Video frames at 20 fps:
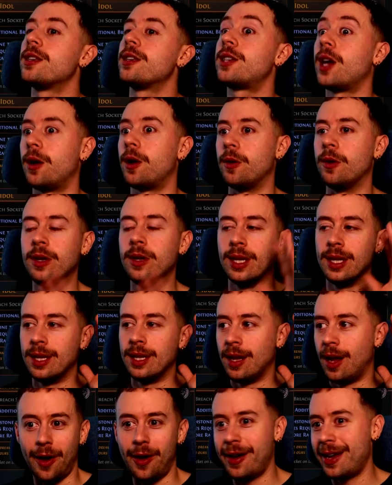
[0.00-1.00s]
So
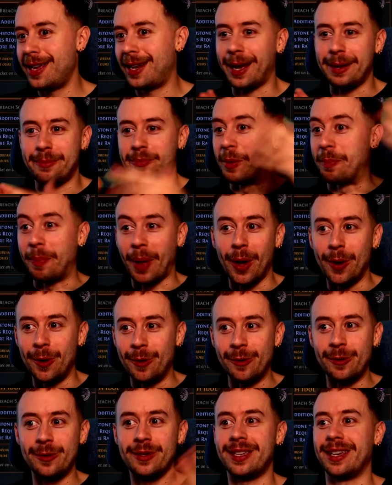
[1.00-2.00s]
I like
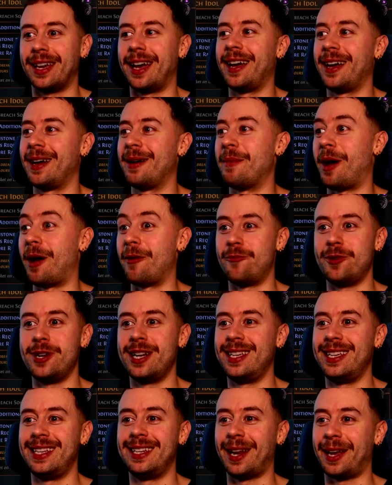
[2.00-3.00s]
propose a
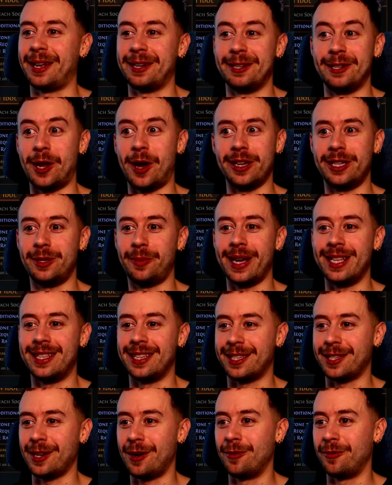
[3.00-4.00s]
really like nice way to
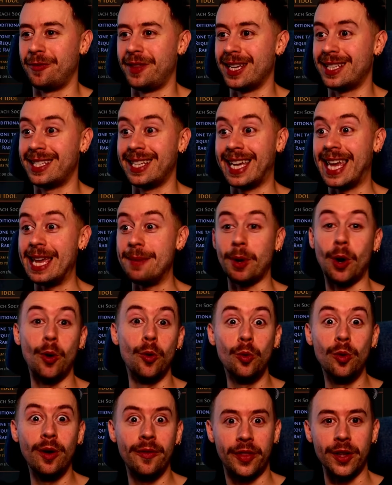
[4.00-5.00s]
solve this, to keep
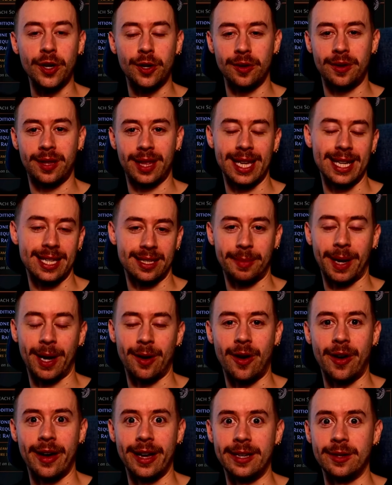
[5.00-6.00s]
all of the good things
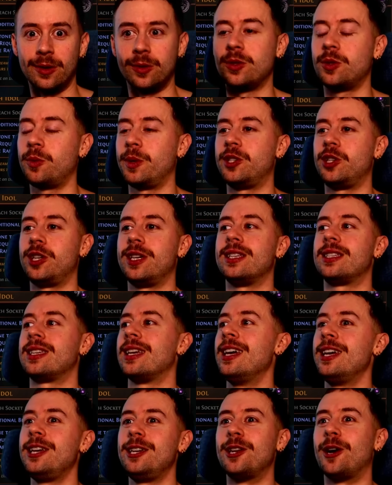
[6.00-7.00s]
about idols, which is,
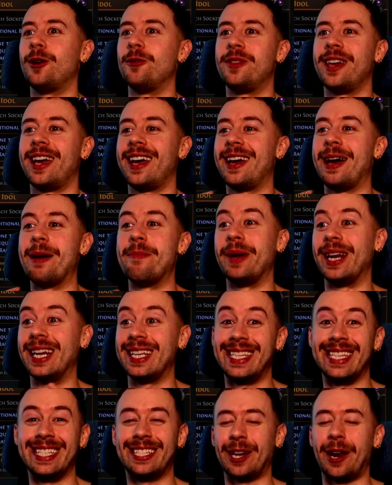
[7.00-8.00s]
you know, their
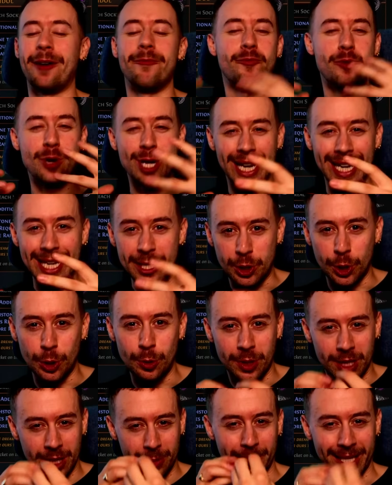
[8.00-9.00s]
ability to like really
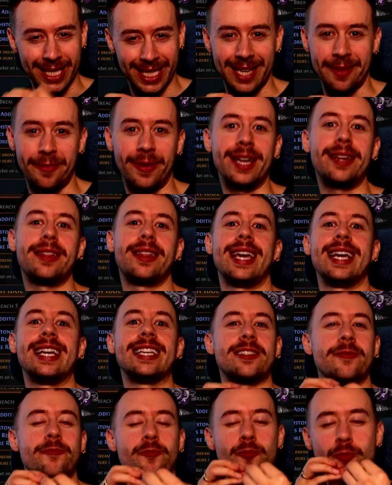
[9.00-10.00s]
juice specific
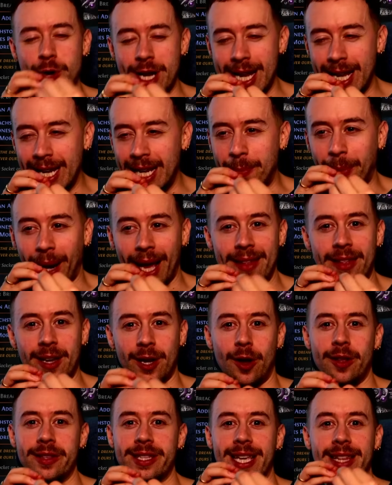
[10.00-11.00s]
things and really play the
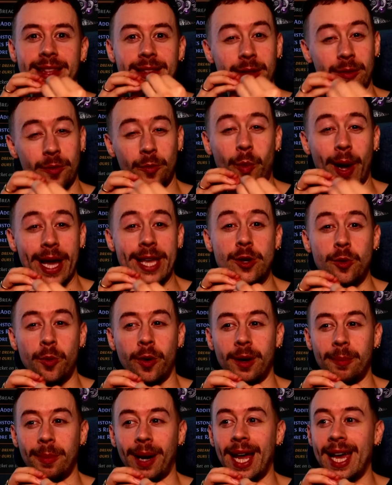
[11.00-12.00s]
content the way you
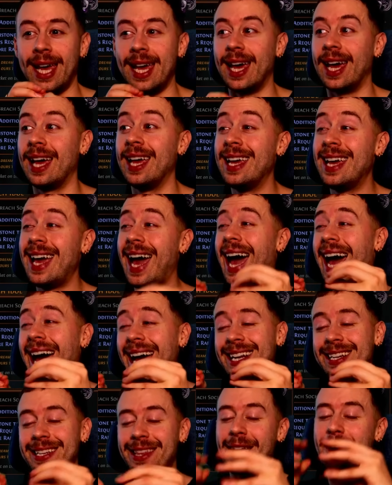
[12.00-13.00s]
want to play it,
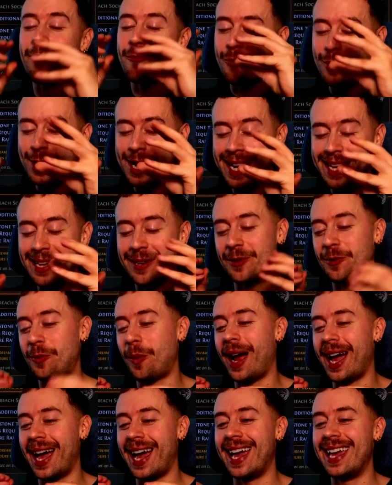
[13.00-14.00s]
and their really good
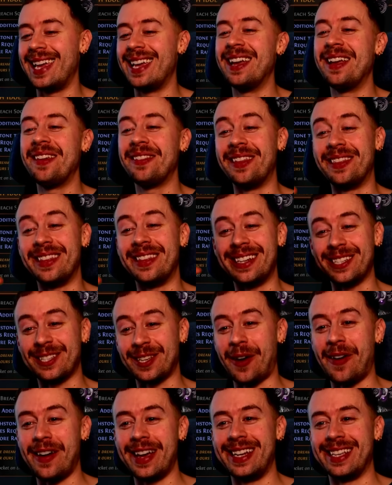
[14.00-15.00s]
way that the
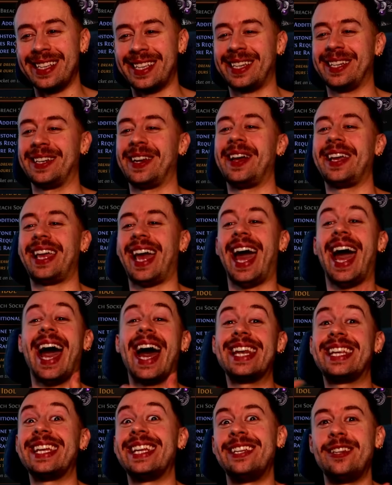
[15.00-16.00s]
designers can like
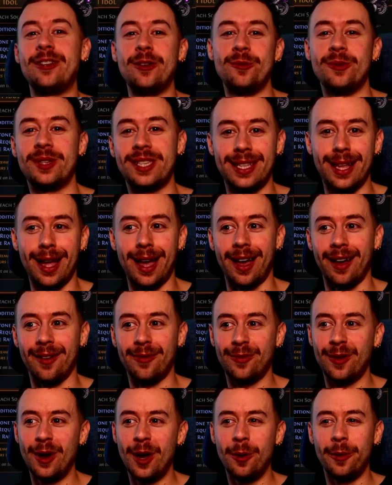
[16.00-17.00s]
add in new
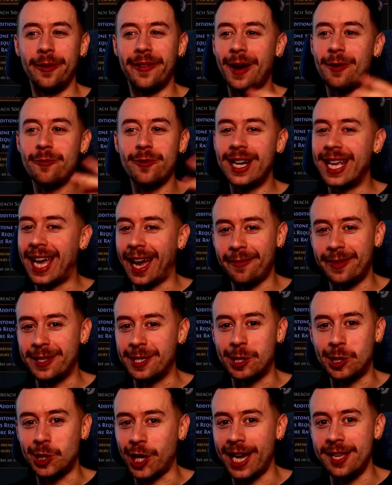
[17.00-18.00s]
stuff without really having
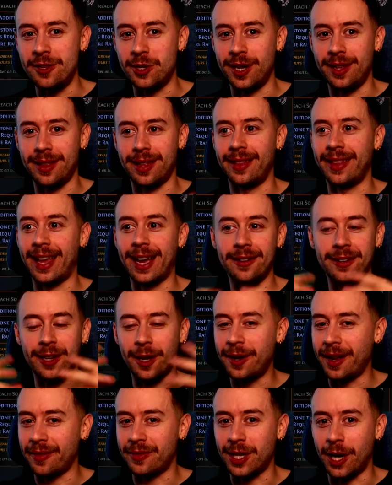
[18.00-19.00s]
to change anything. They
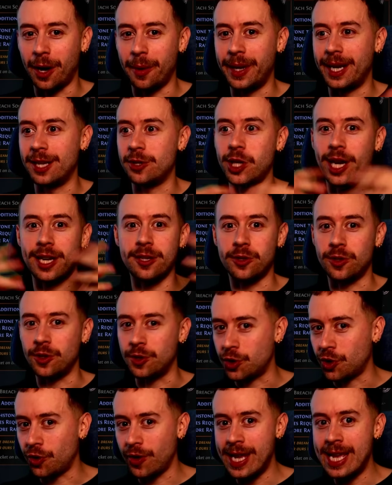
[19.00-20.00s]
don't have to go in and change the
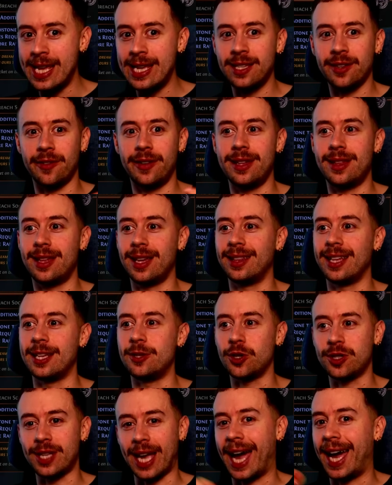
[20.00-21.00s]
trees or anything. They
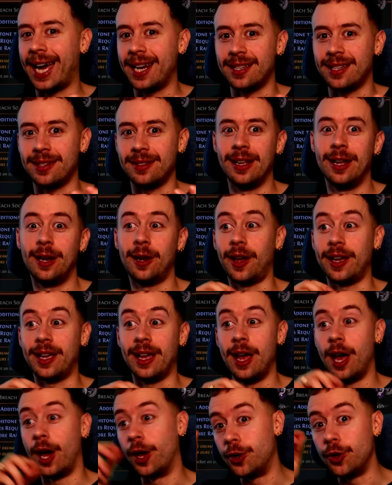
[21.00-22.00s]
just add like
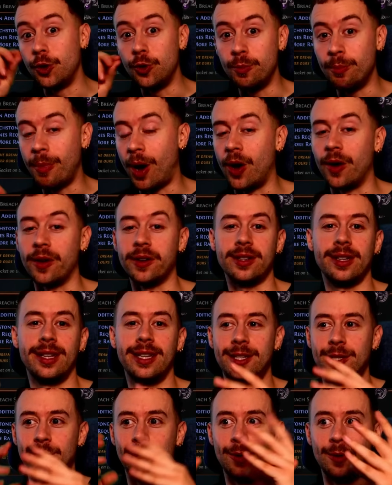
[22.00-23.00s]
a new mod
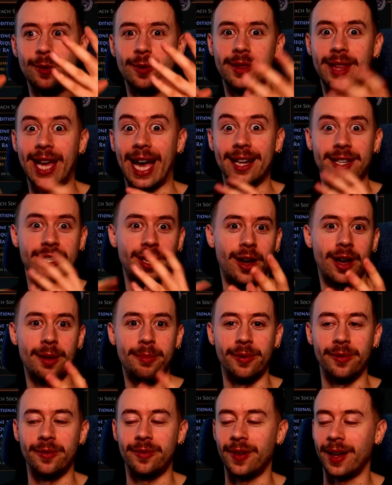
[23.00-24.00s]
to that
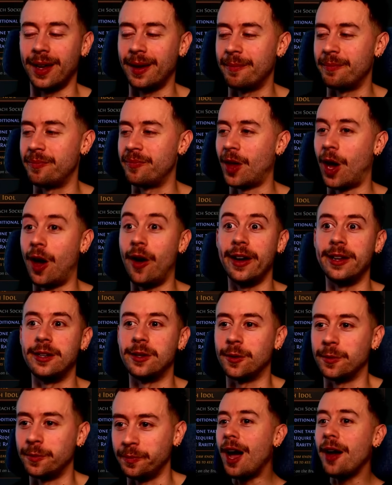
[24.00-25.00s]
type of idol.